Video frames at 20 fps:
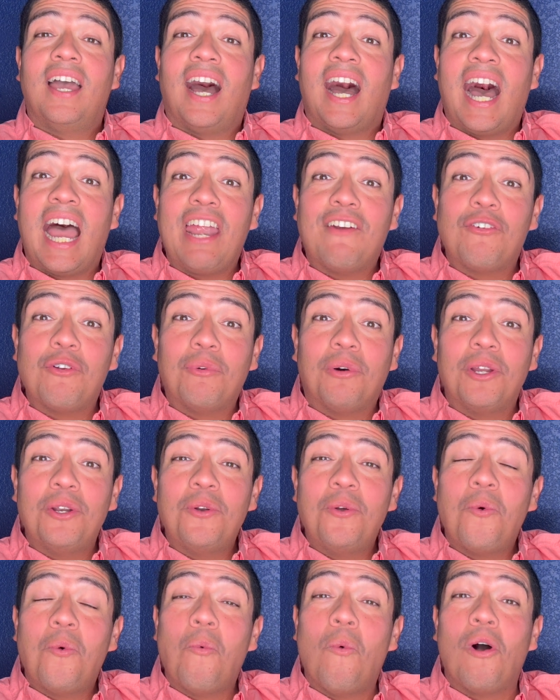Hi everyone,
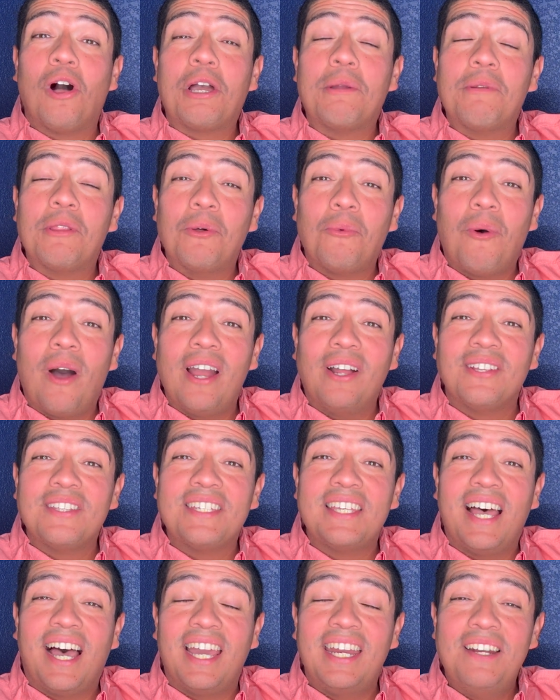welcome to the wild
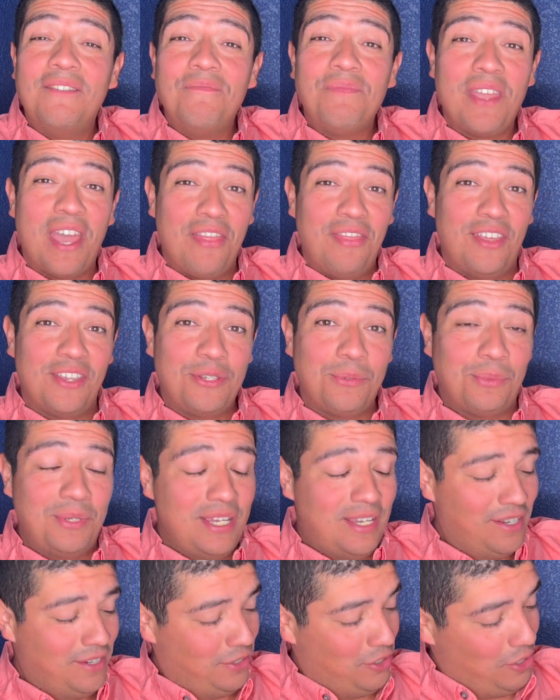side, and this
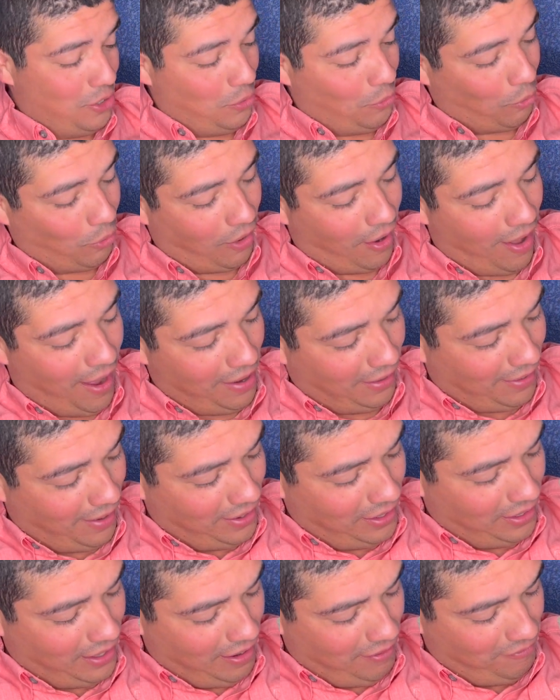week we're
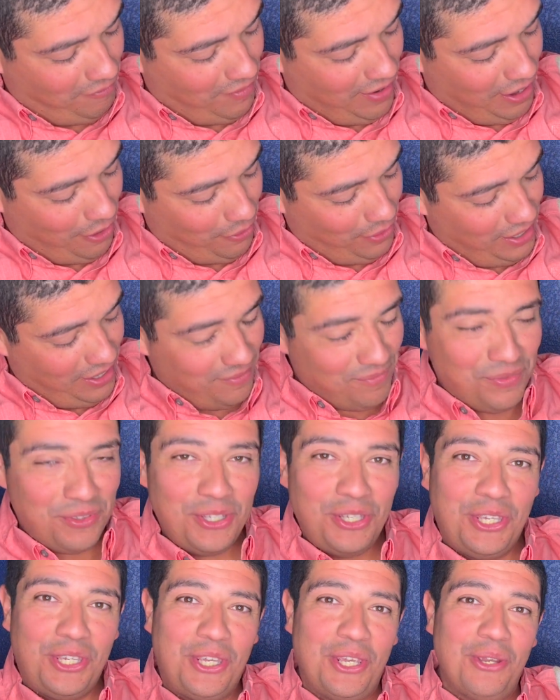highlighting a very
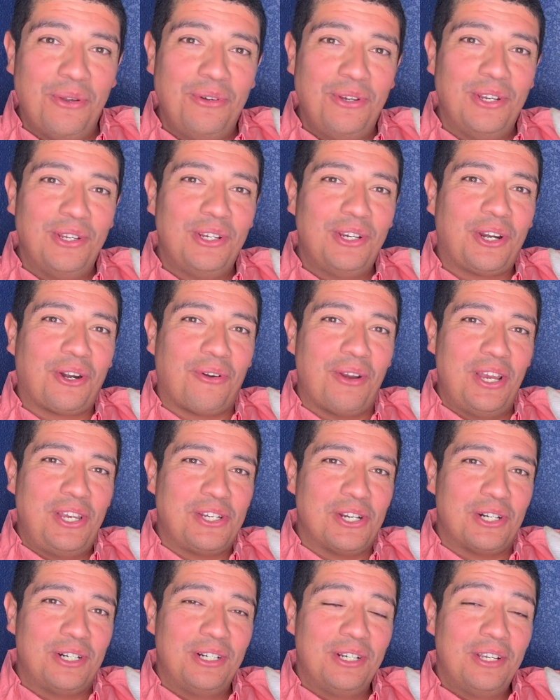cute
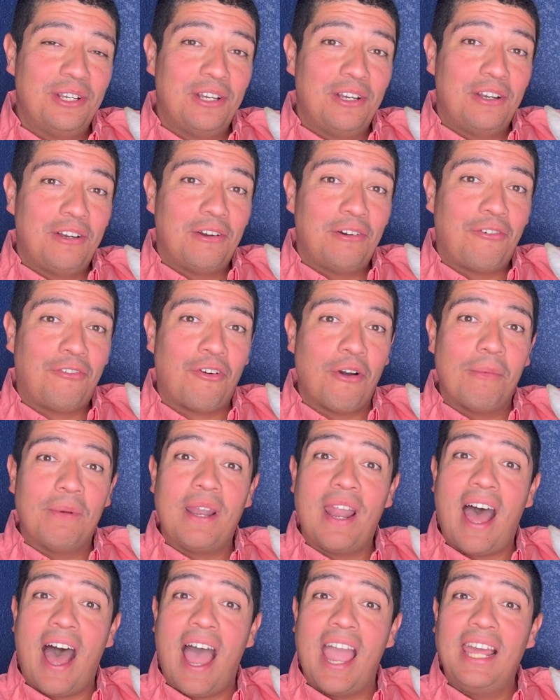creature from an
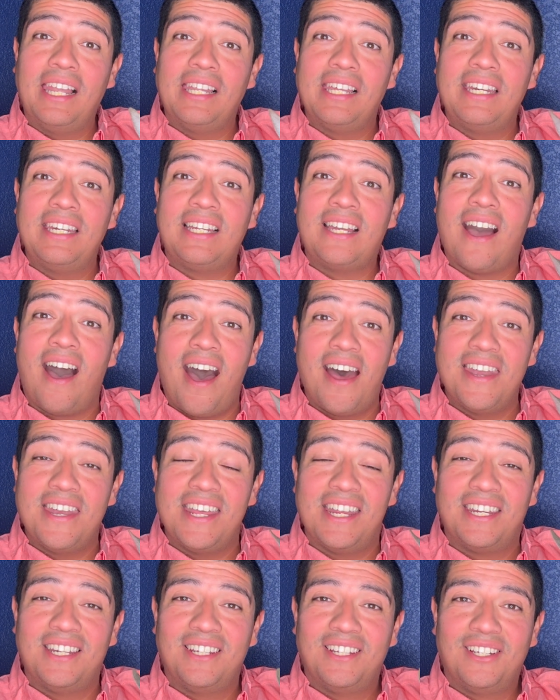island
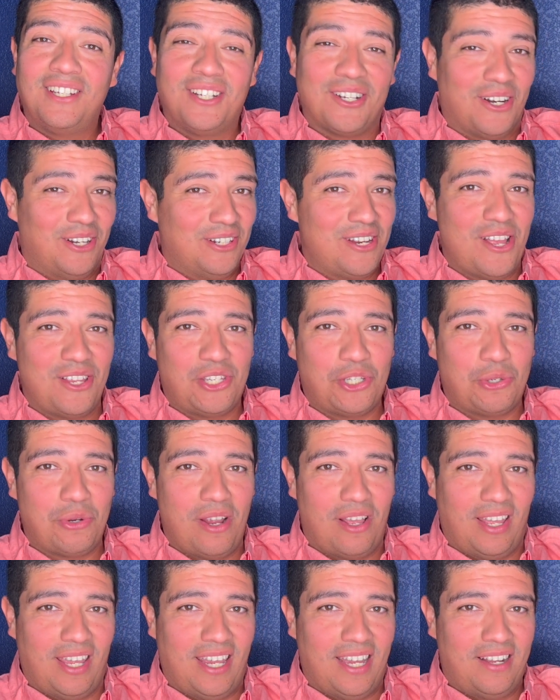continent called
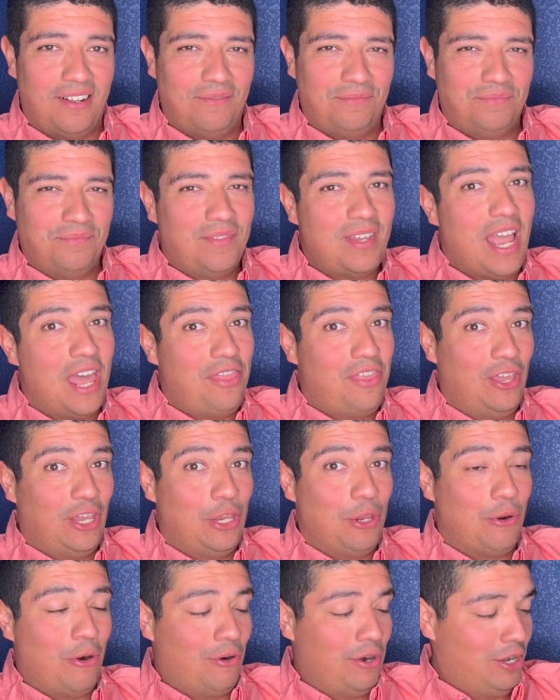Australia. I think
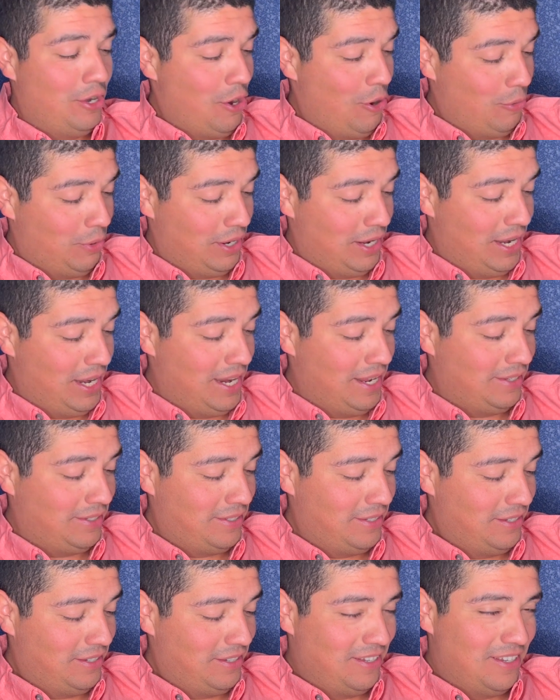you already know what it
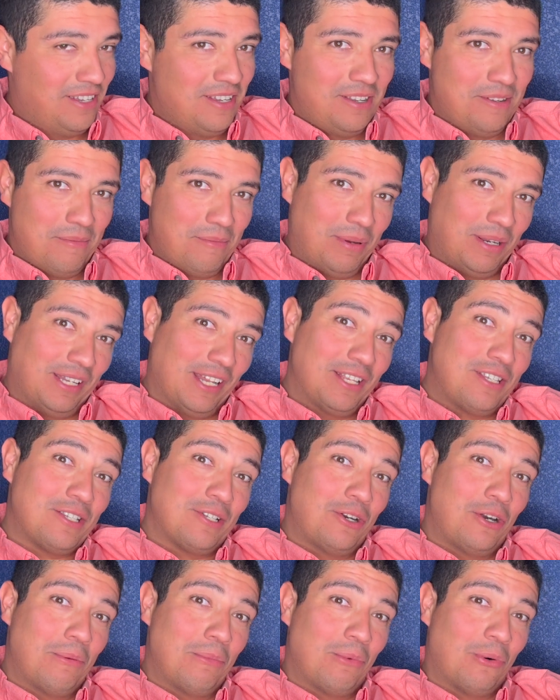is, but let's
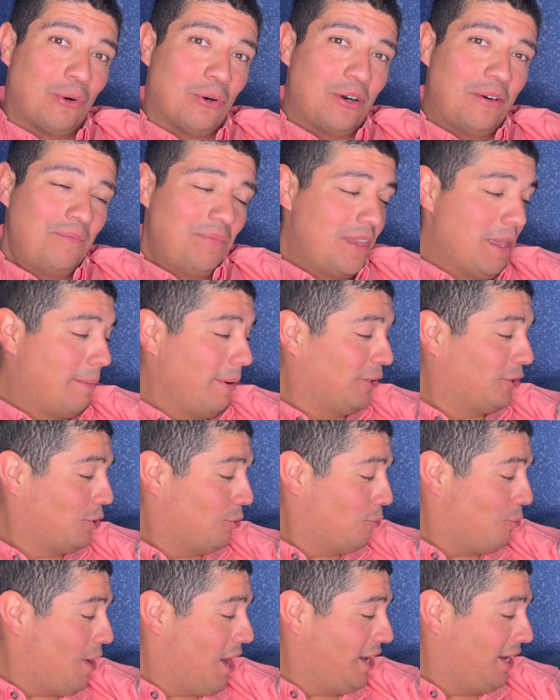learn more about the
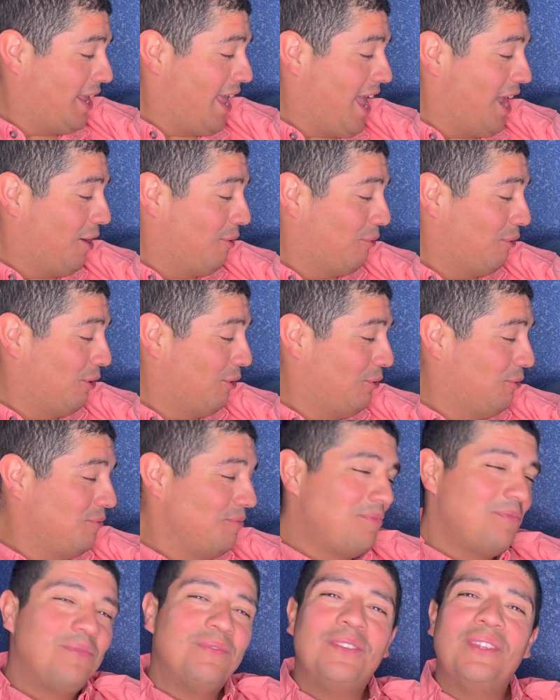red kangaroo
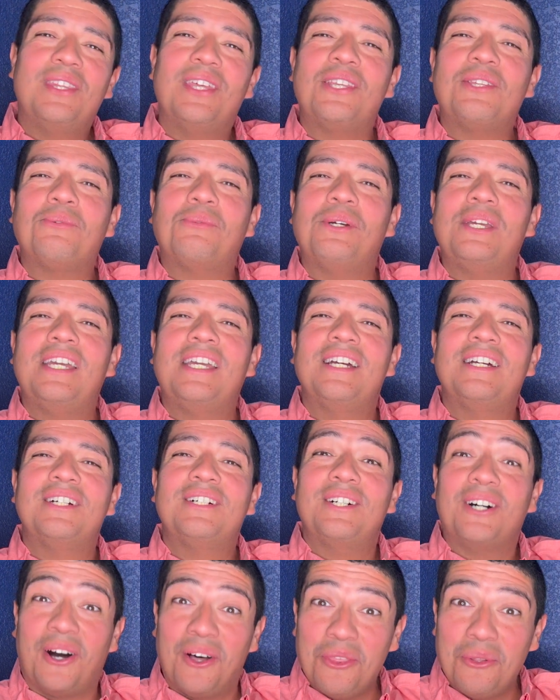this week
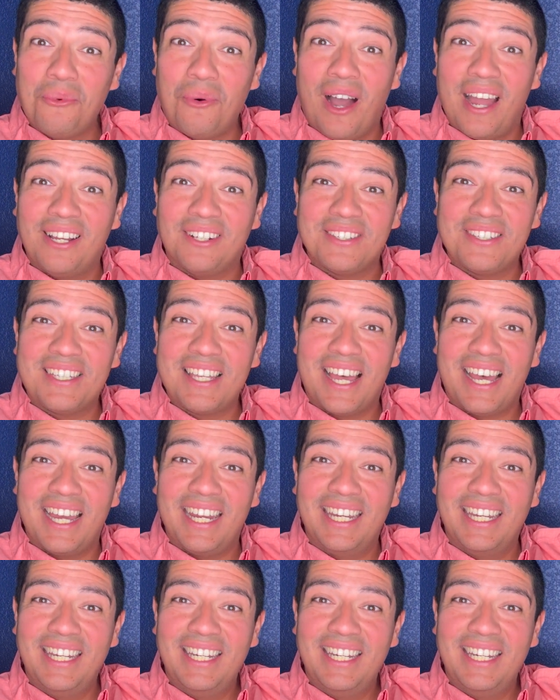on the wild side.